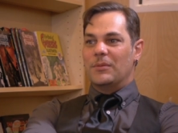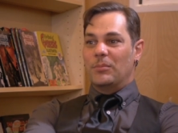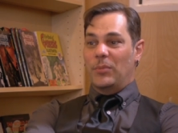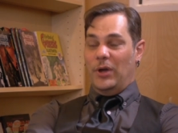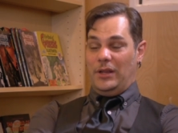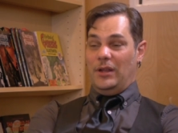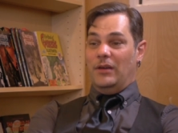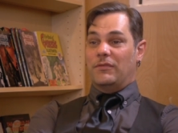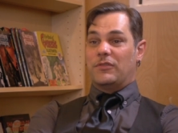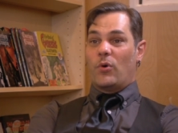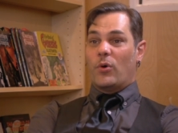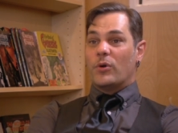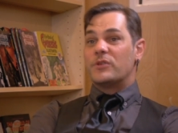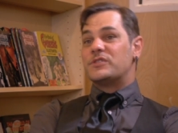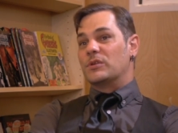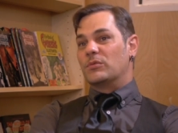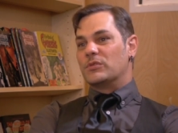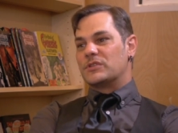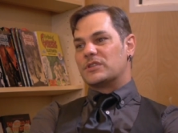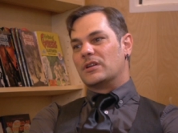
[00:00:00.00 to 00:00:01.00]
But of
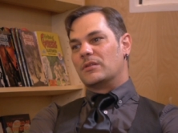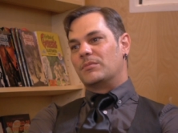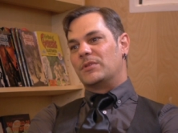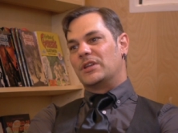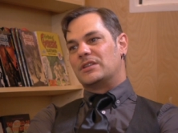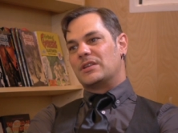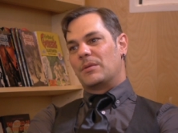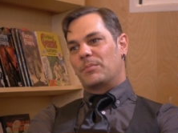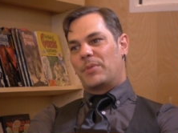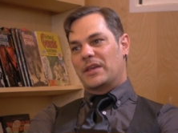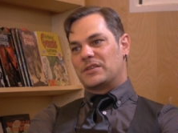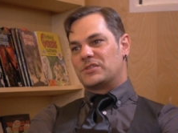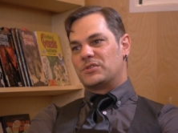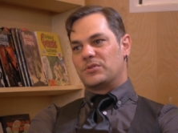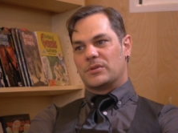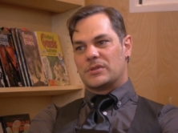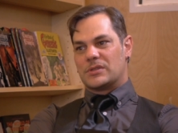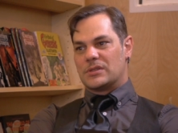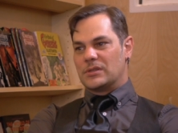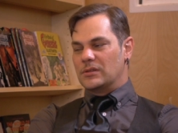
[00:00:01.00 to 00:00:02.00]
course it was going to be
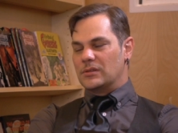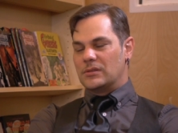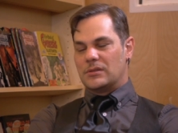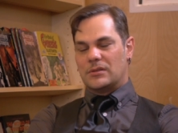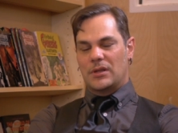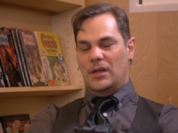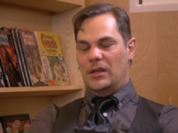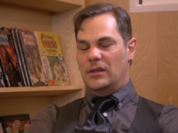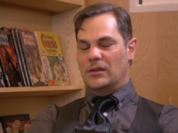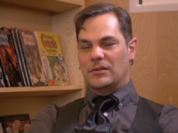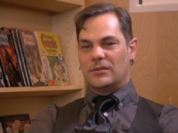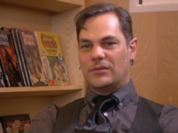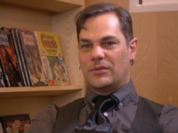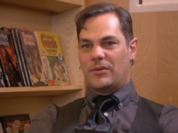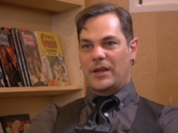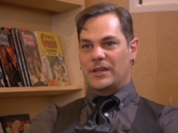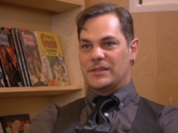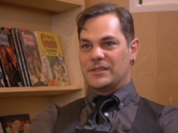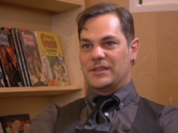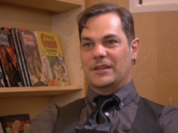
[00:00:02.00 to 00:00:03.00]
tempestuous and
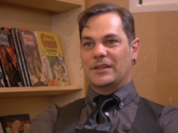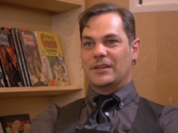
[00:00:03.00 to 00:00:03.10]
crazy,